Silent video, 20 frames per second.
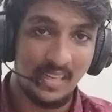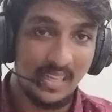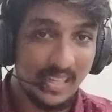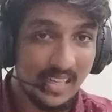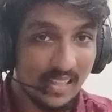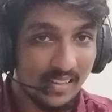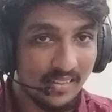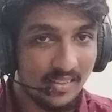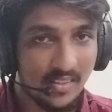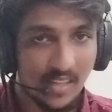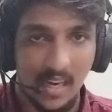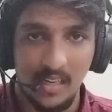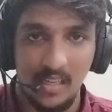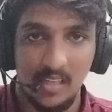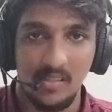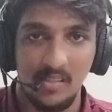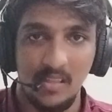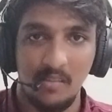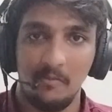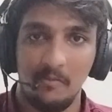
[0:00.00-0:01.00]
detailed
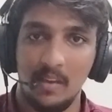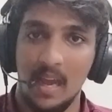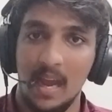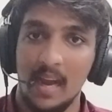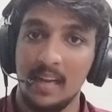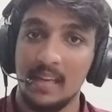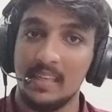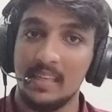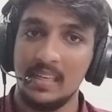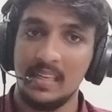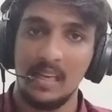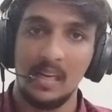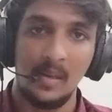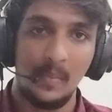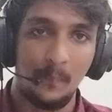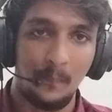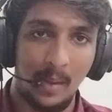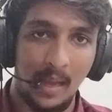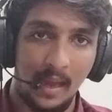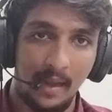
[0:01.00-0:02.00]
strategy. We had a
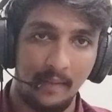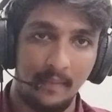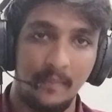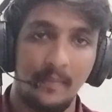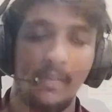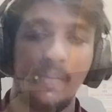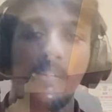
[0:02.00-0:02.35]
detailed plan.